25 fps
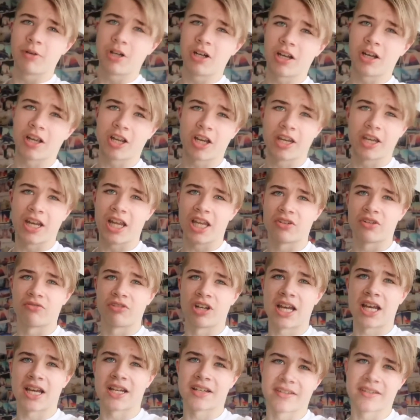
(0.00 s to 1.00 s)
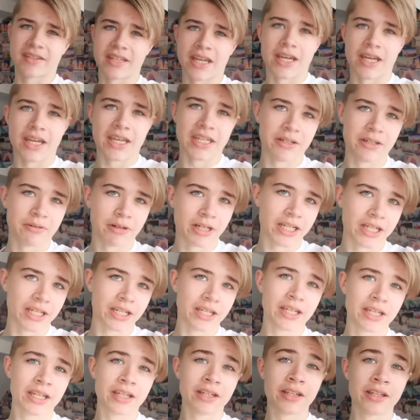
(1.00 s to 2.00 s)
but I kind of had a relaxed day anyway.
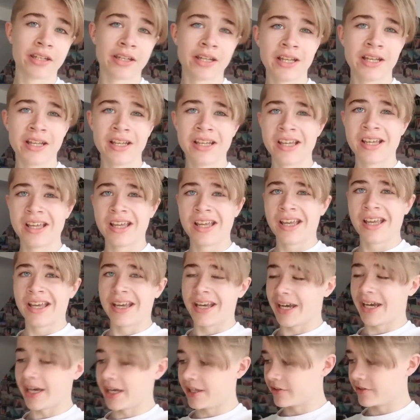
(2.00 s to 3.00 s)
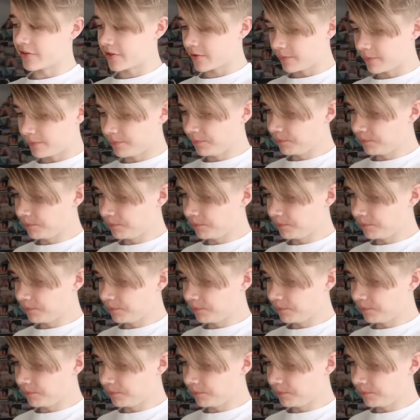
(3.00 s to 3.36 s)
And